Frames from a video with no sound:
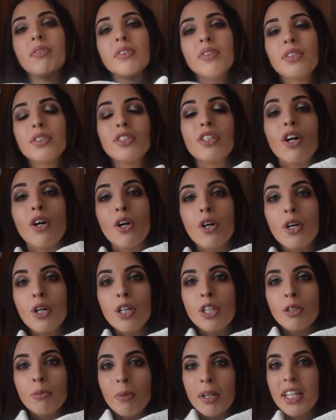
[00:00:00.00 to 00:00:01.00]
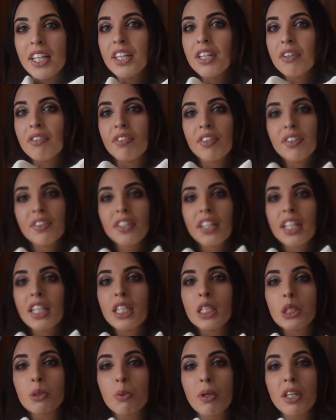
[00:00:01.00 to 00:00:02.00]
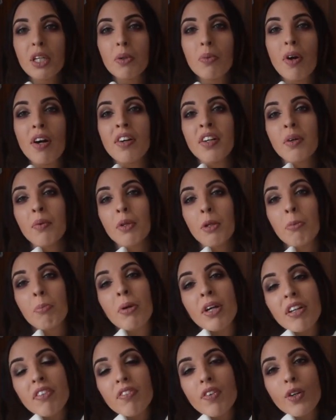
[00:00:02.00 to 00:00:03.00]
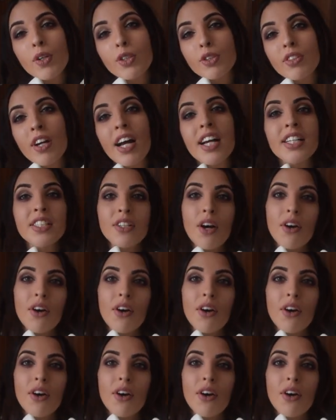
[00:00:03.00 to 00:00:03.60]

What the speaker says: with so many different things, whether you're wearing it with a pinafore dress,